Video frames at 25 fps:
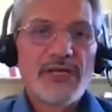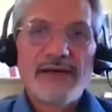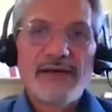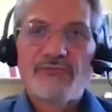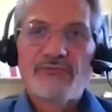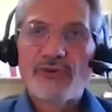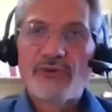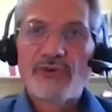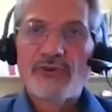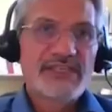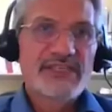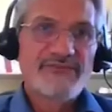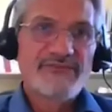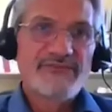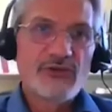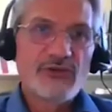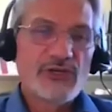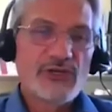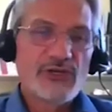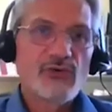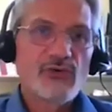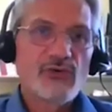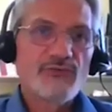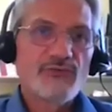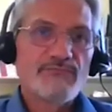For instance, if you
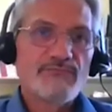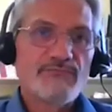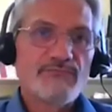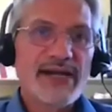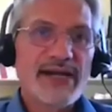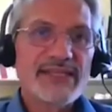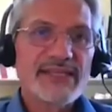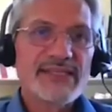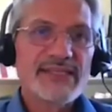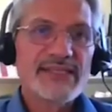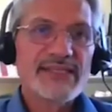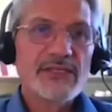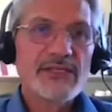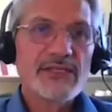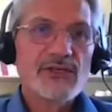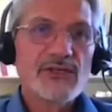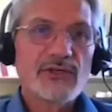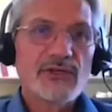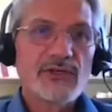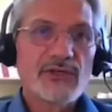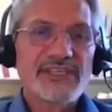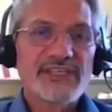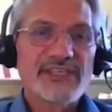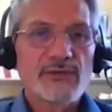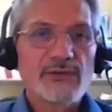include marketing in your
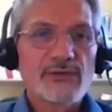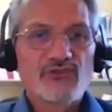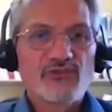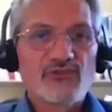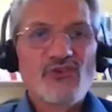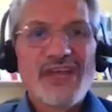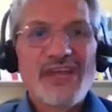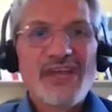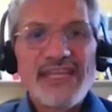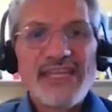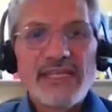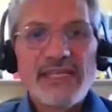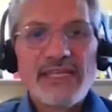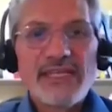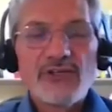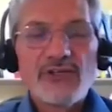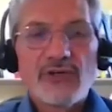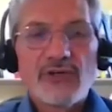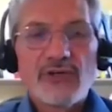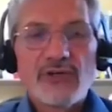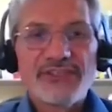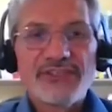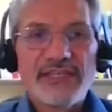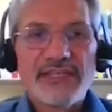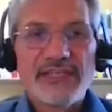content or training in your
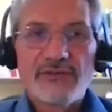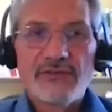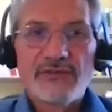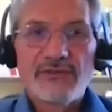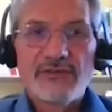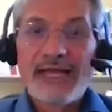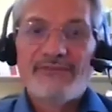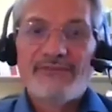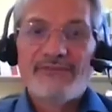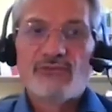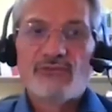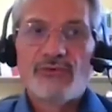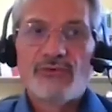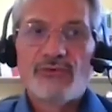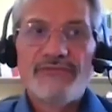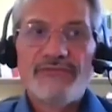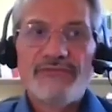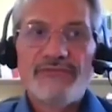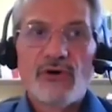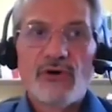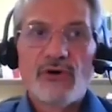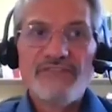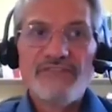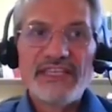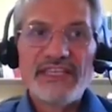content, you will have to
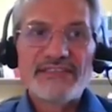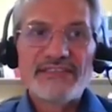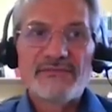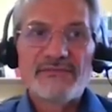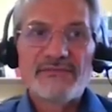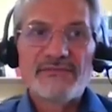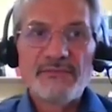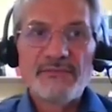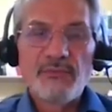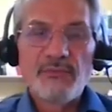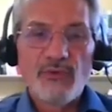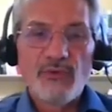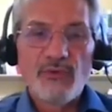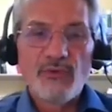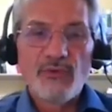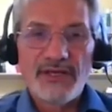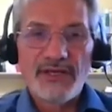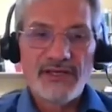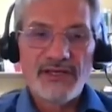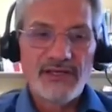convince the people